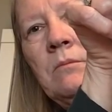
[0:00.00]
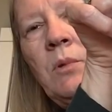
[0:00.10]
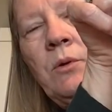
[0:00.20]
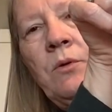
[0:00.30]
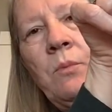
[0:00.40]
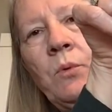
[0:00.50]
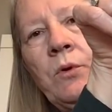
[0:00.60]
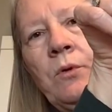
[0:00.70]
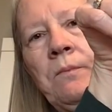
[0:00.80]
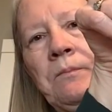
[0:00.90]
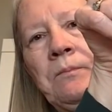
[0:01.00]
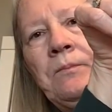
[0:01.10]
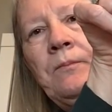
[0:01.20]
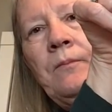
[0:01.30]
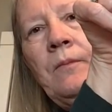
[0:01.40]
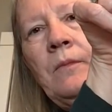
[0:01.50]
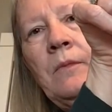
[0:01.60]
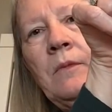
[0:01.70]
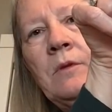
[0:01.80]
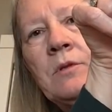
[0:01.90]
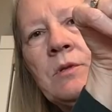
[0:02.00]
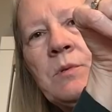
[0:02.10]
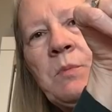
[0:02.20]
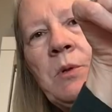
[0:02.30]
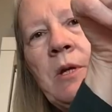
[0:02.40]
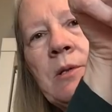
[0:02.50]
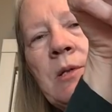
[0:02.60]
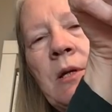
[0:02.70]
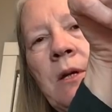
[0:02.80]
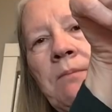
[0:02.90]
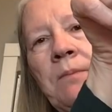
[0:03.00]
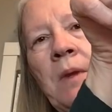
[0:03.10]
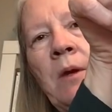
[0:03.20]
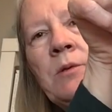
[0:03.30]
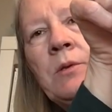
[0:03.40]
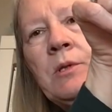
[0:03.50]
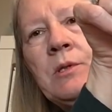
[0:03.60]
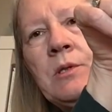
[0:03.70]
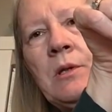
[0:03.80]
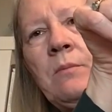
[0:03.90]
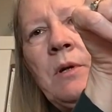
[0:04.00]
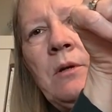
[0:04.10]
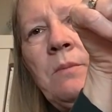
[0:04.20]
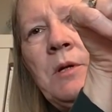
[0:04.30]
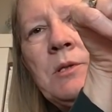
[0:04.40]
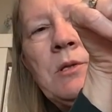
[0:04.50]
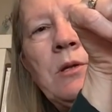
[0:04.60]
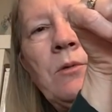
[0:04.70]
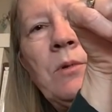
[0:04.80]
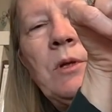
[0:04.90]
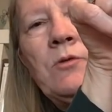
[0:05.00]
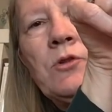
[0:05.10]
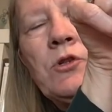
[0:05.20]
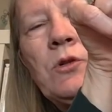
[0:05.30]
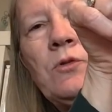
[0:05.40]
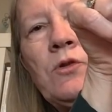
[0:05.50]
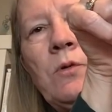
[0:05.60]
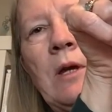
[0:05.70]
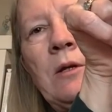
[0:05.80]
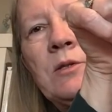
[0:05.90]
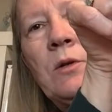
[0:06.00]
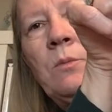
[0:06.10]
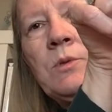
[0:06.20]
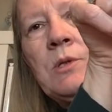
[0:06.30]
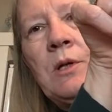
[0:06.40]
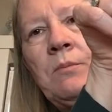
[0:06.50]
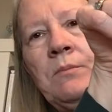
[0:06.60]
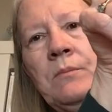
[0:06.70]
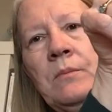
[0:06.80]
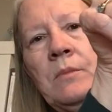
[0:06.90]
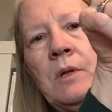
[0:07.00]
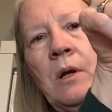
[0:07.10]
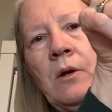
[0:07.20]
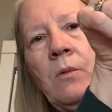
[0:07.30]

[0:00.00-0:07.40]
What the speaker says: part of the border. It was pretty exciting. So this is the companion piece to the other one I just showed you, and it's almost done. Not